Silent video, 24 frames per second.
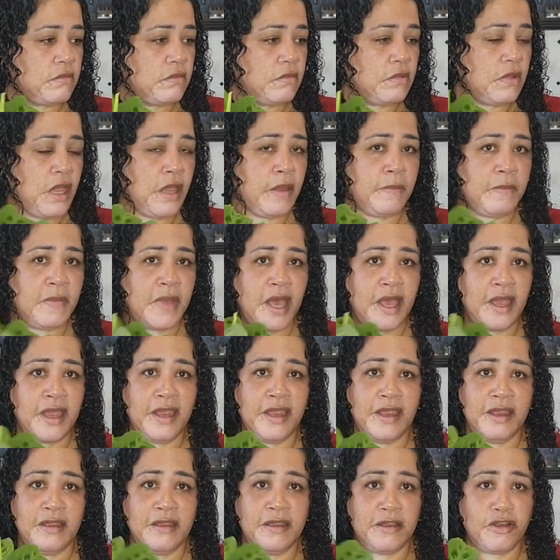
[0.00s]
Am
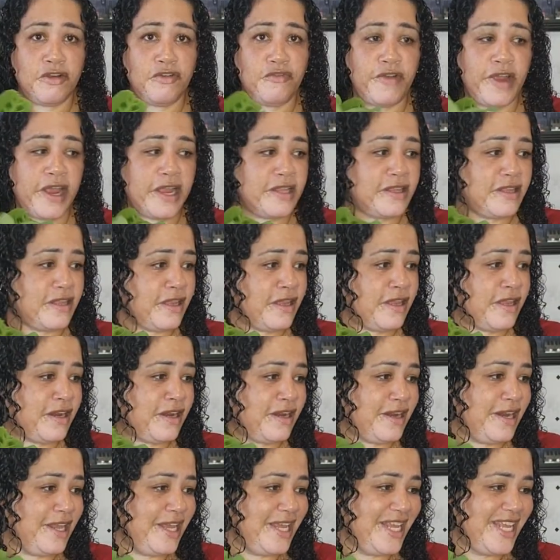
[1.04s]
I correct
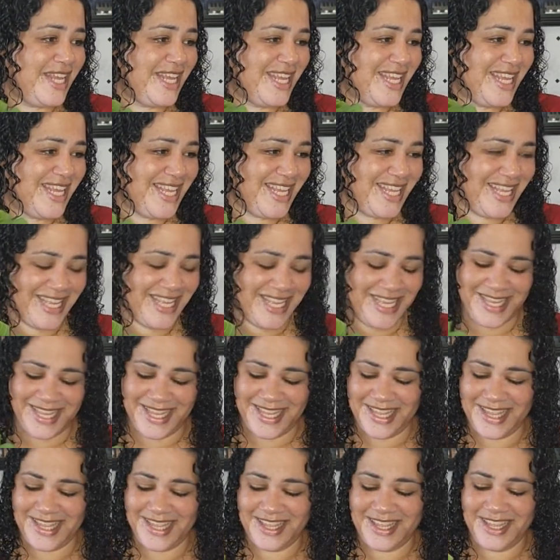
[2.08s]
in
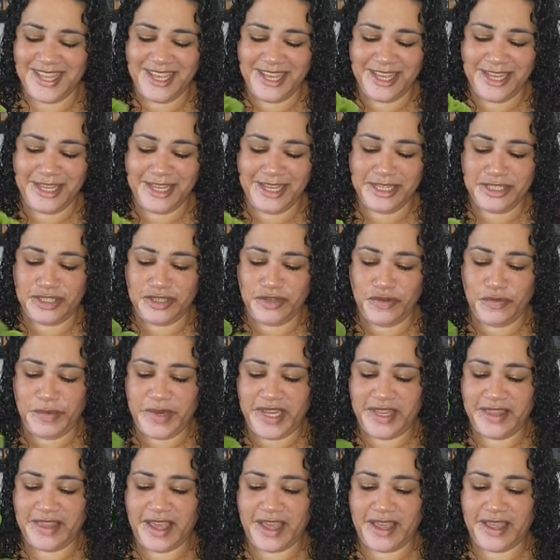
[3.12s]

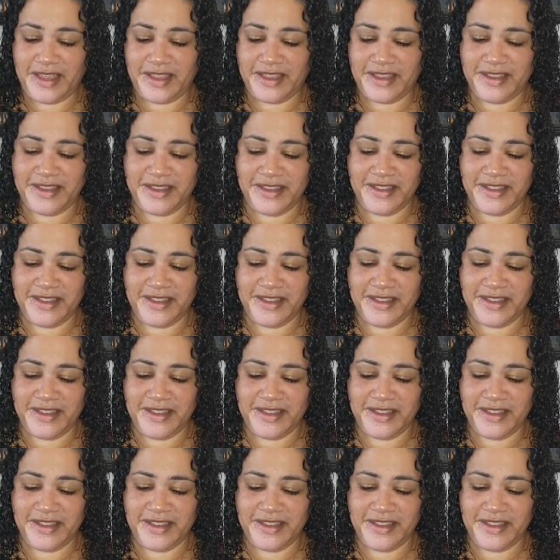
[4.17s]
assuming that?